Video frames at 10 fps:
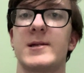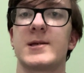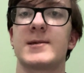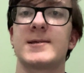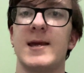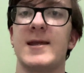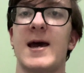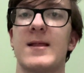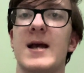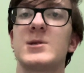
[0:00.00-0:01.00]
I'll say
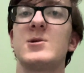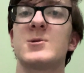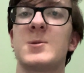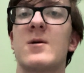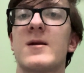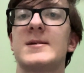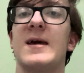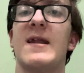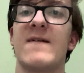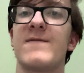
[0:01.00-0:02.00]
that. Last year's fall race
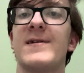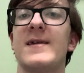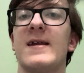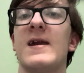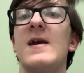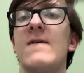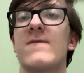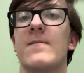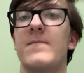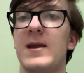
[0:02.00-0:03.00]
had everything
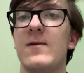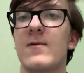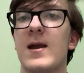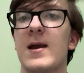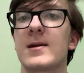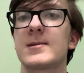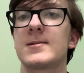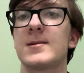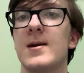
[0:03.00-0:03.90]
from big wrecks